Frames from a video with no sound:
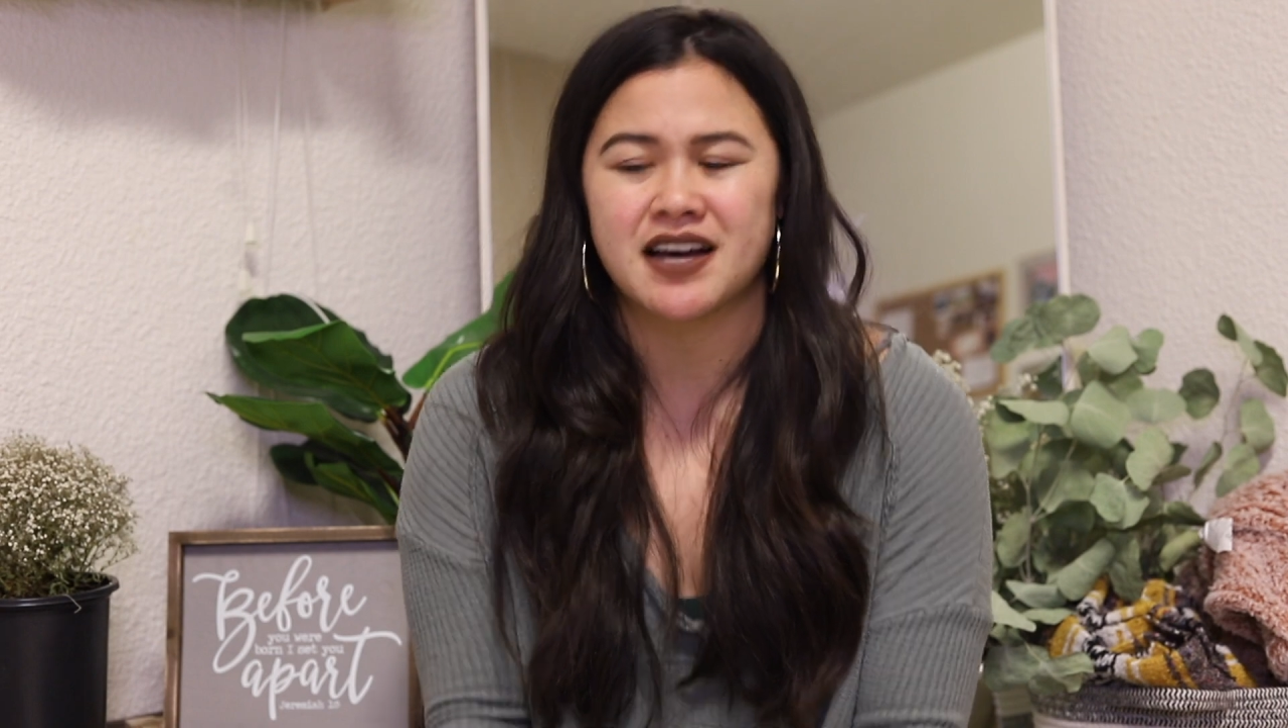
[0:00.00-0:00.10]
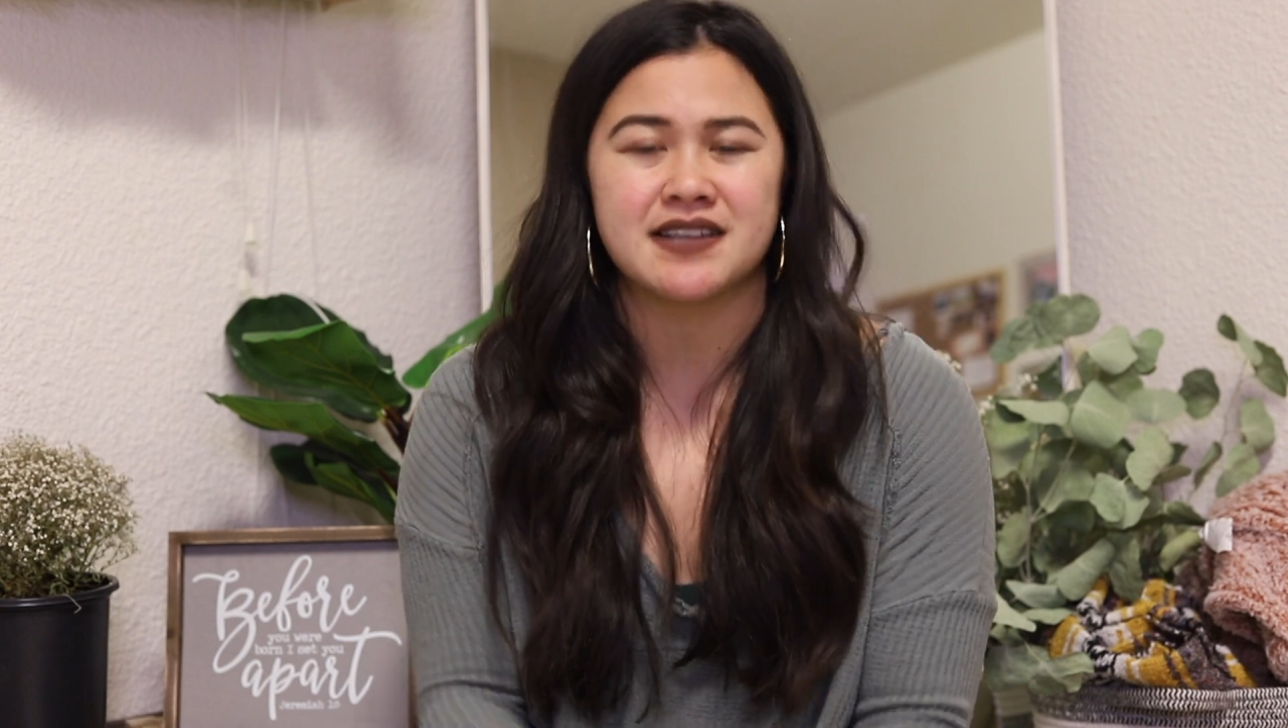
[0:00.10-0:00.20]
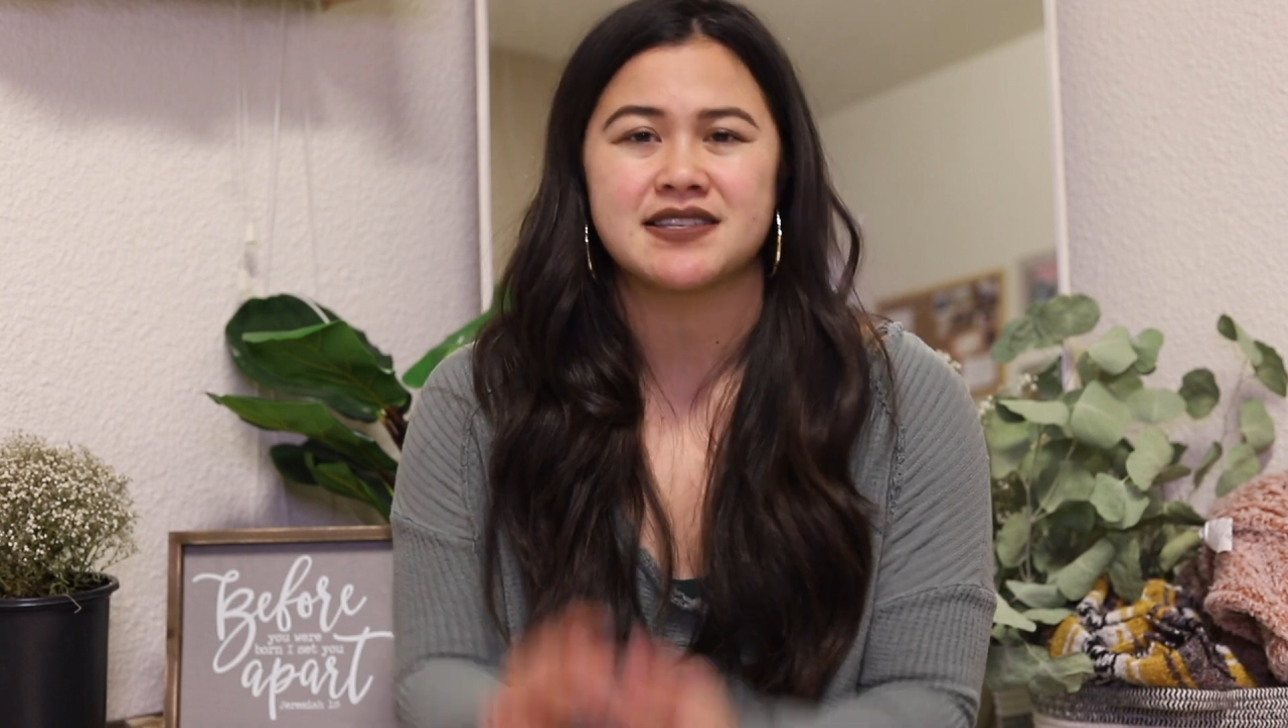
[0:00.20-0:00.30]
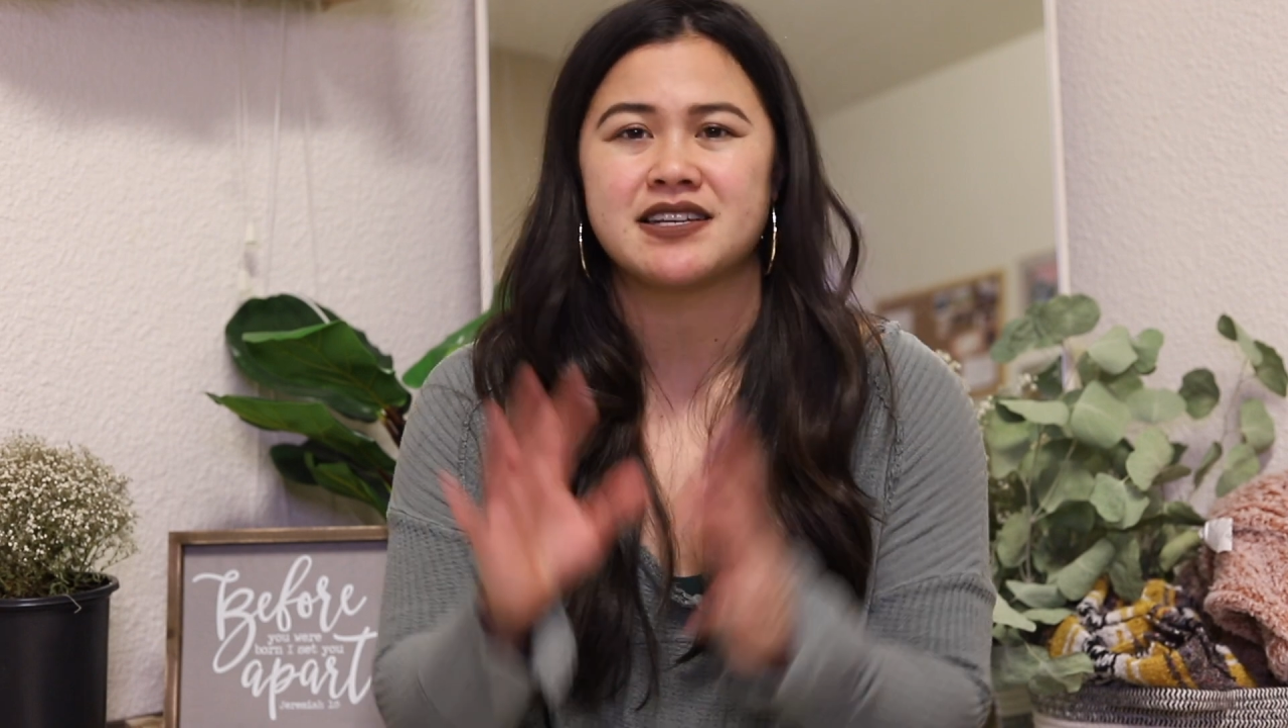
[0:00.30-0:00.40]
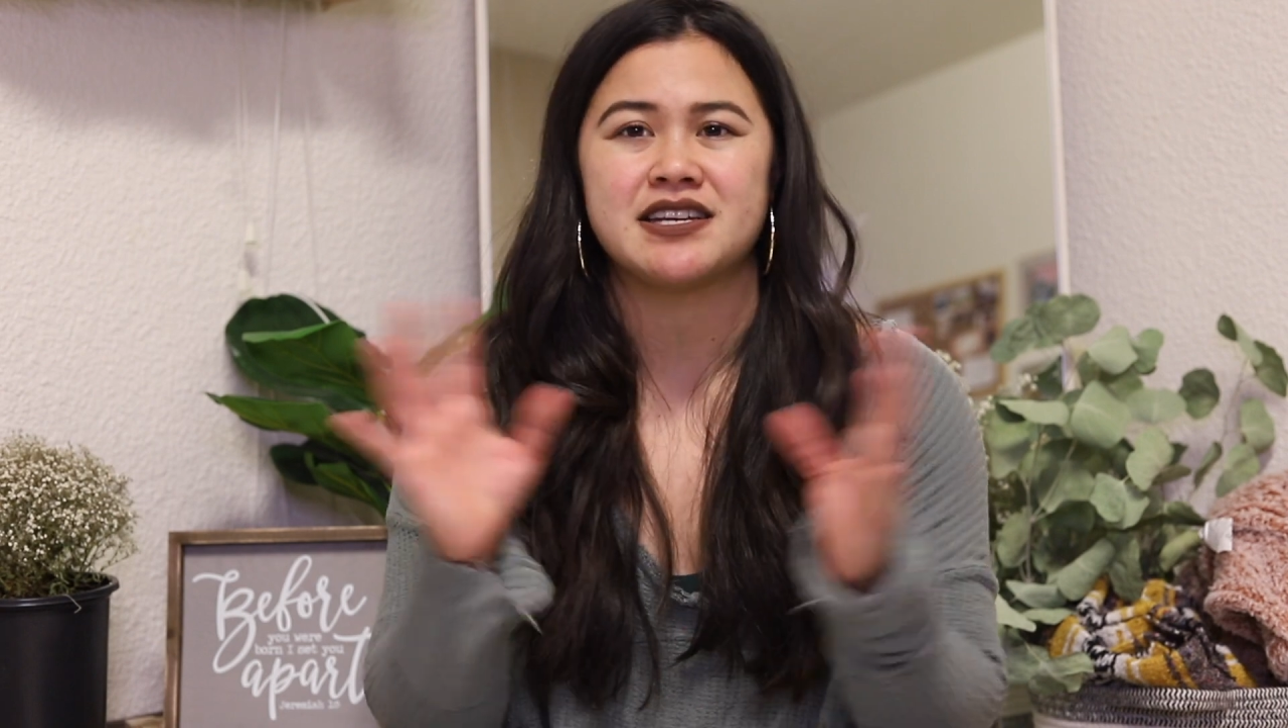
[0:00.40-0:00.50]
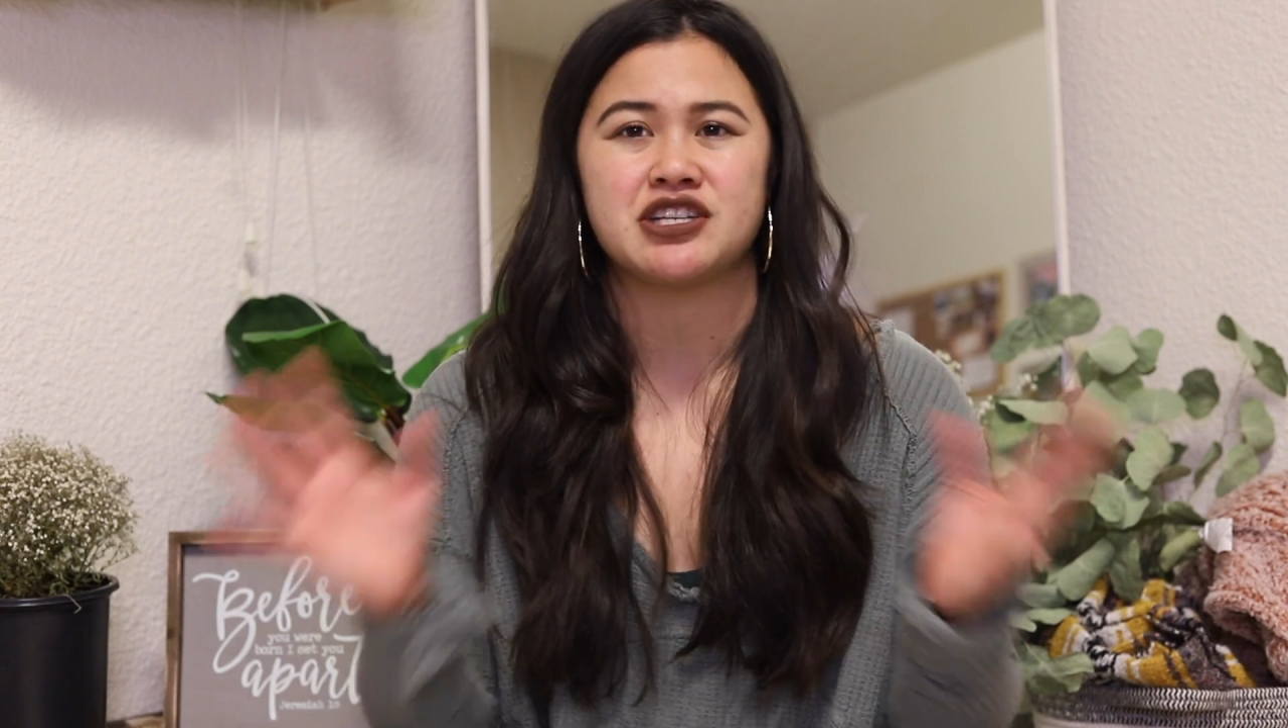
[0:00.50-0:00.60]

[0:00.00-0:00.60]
custody